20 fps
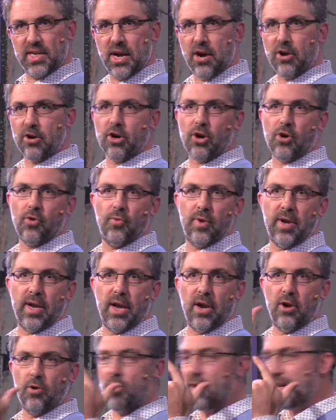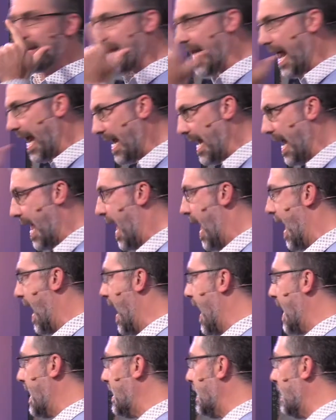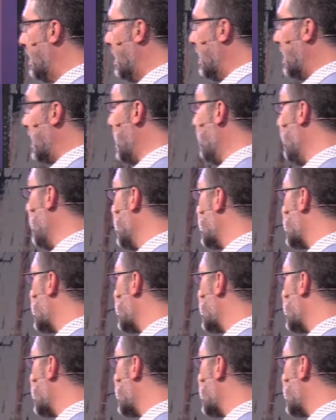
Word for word: in our career or getting ahead, even